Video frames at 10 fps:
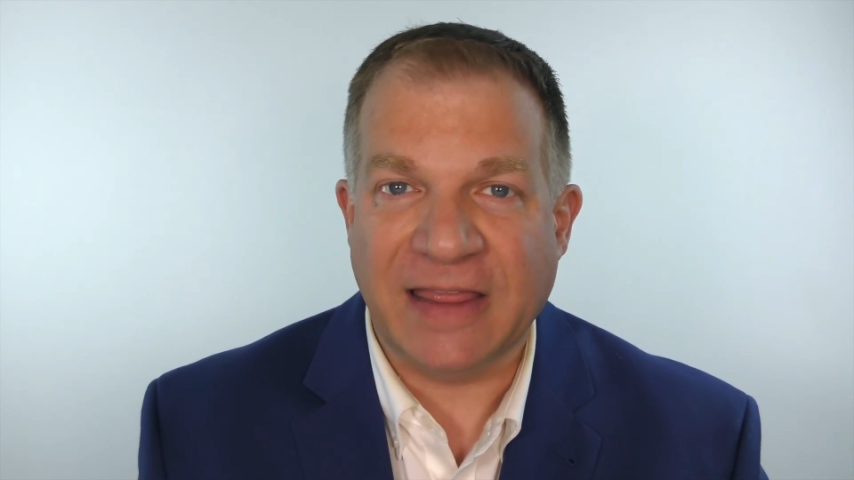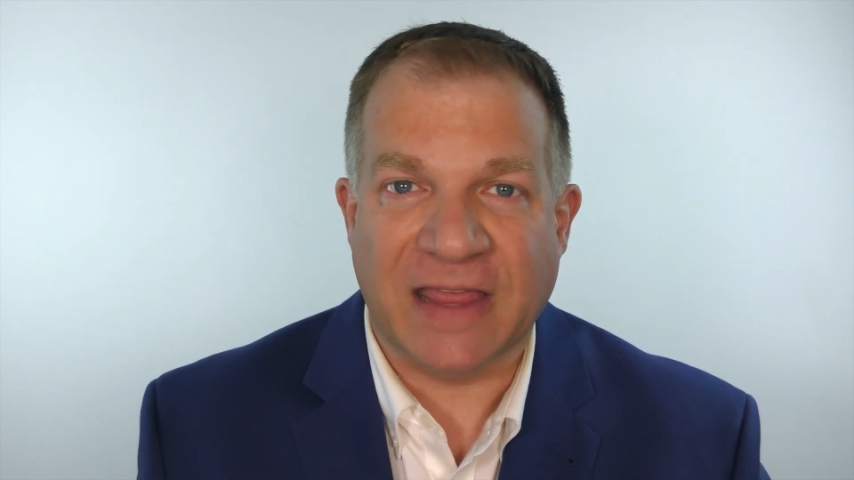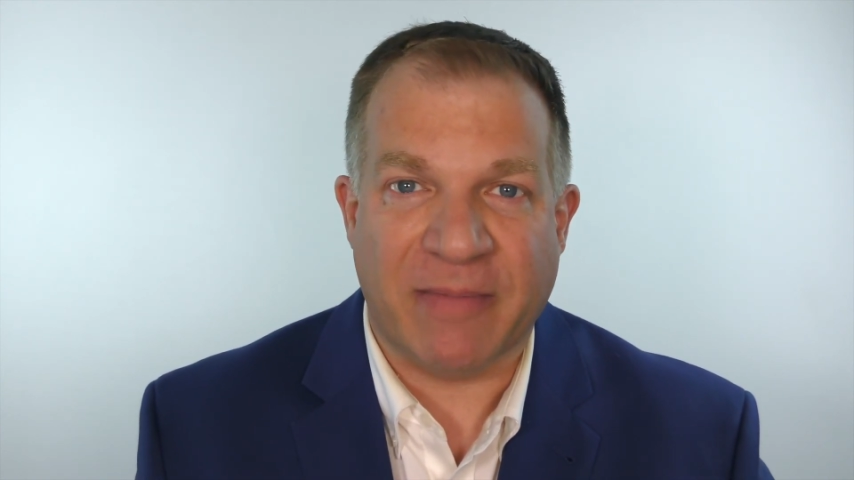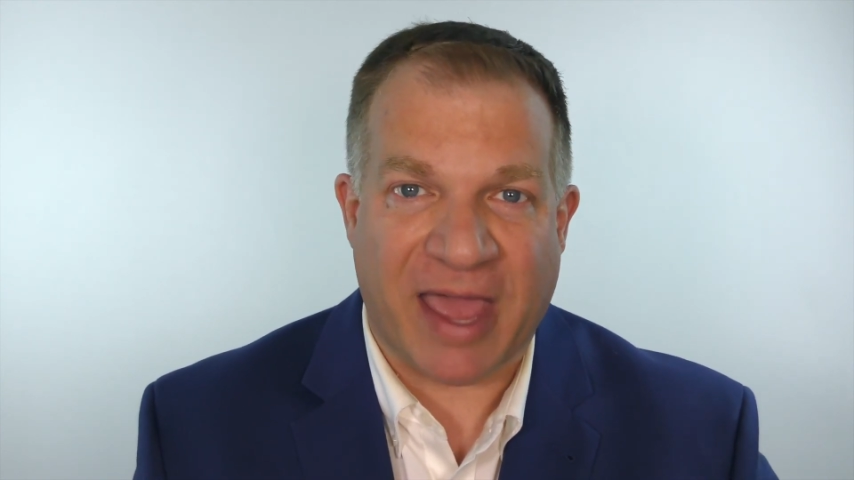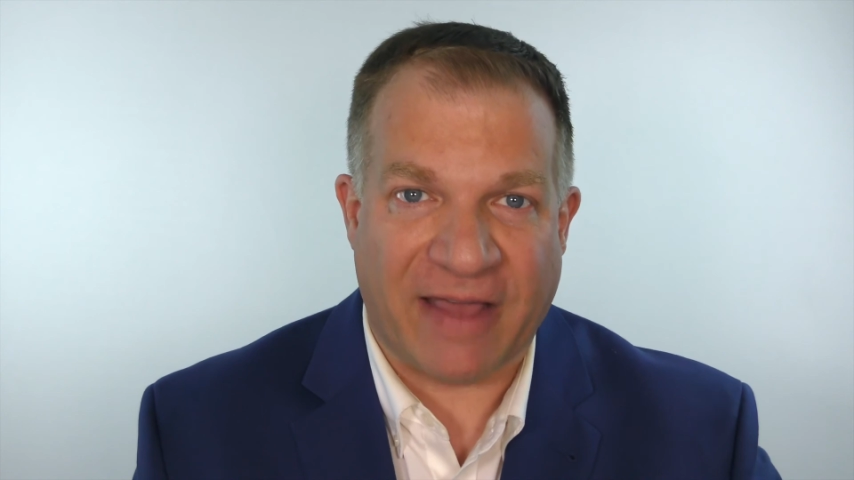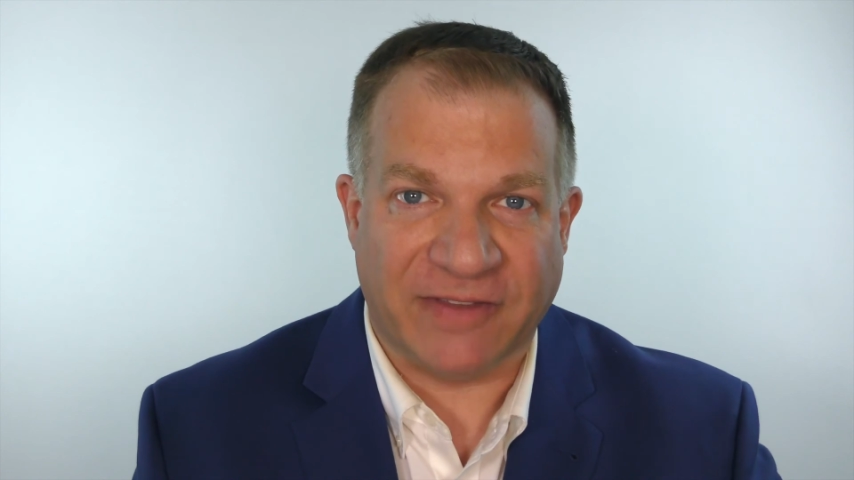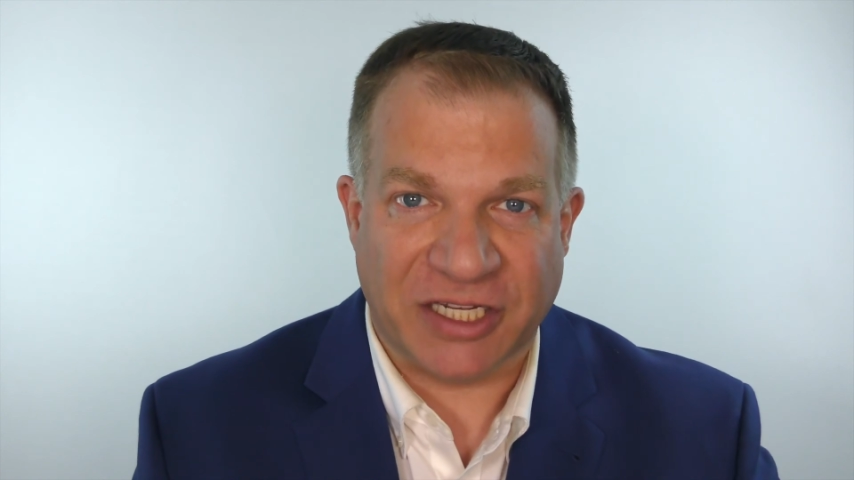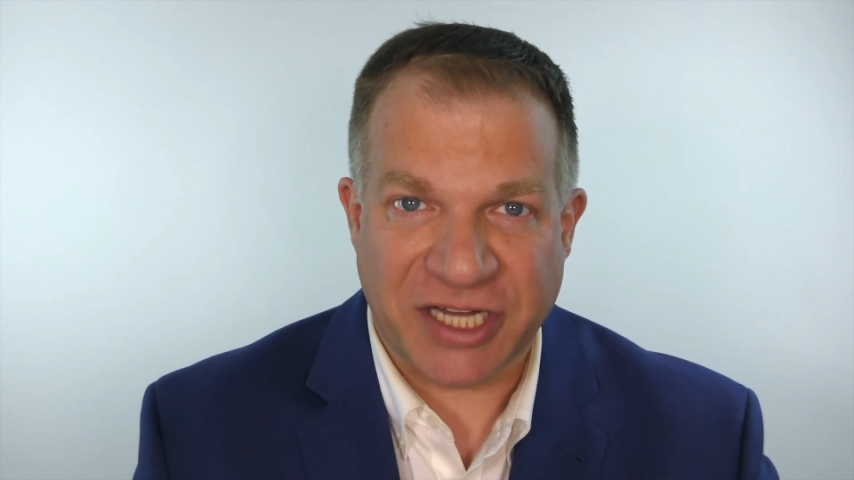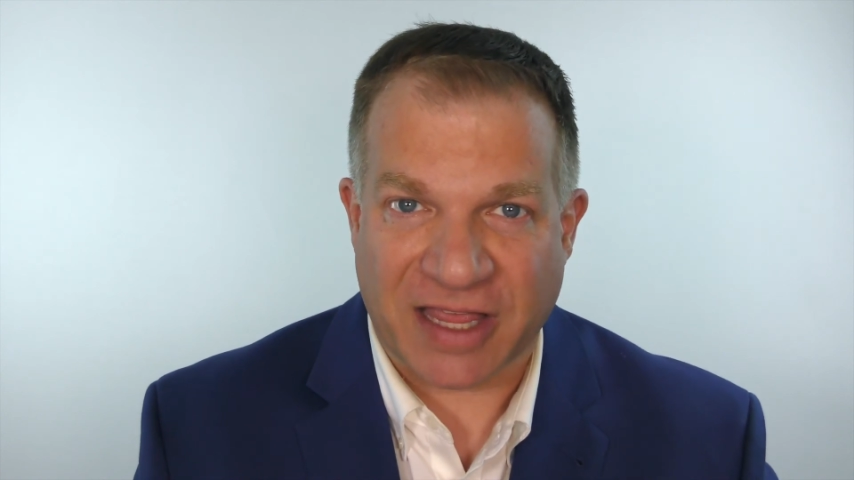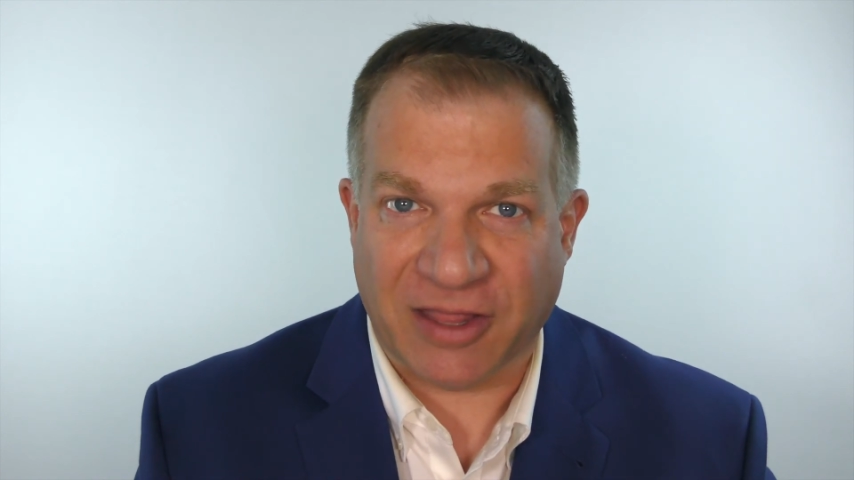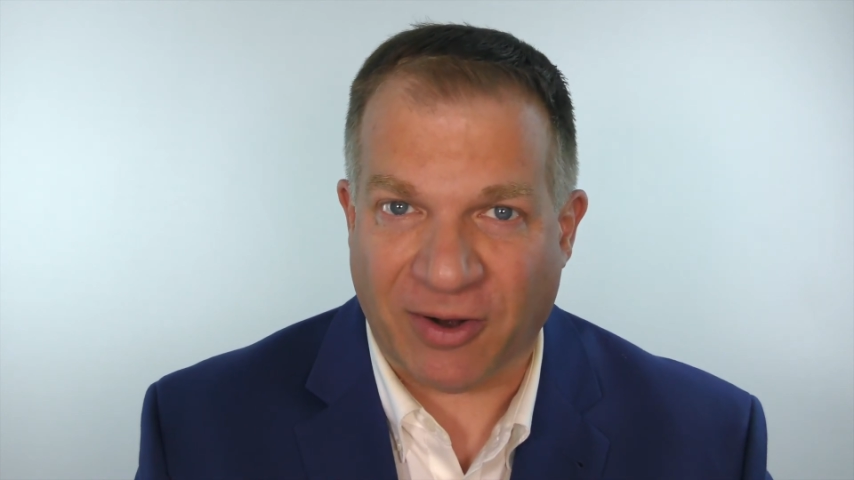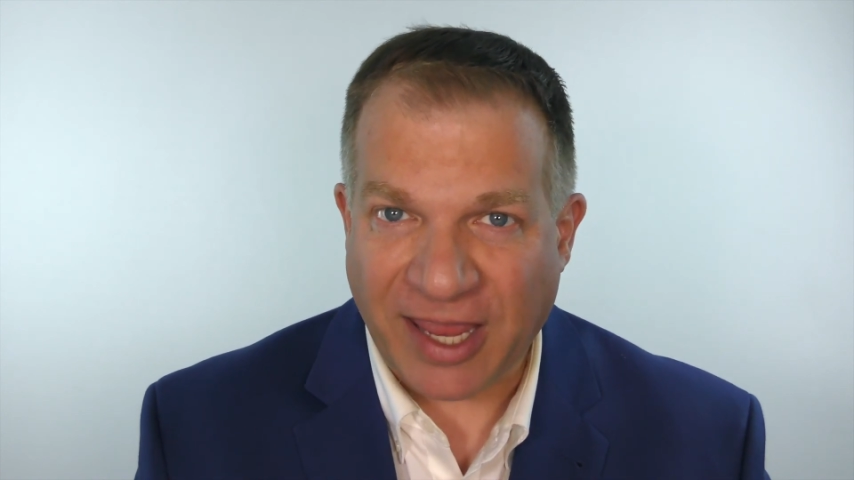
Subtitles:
they may have to check their